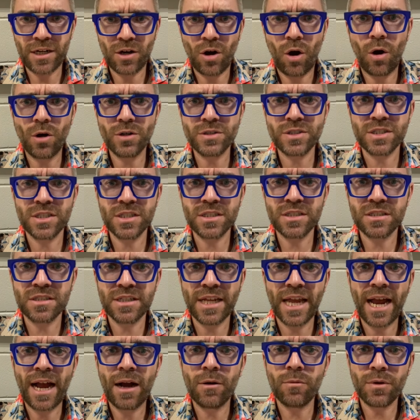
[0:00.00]
cost is
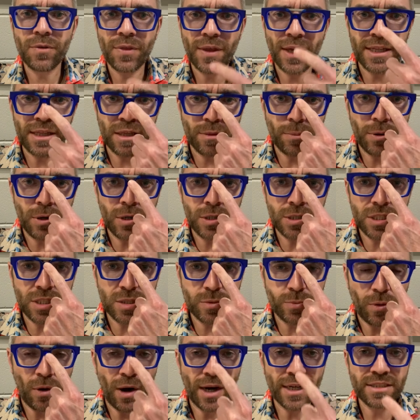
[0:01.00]
now within the purchase
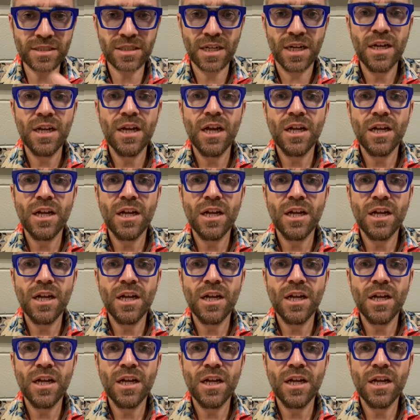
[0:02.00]
price.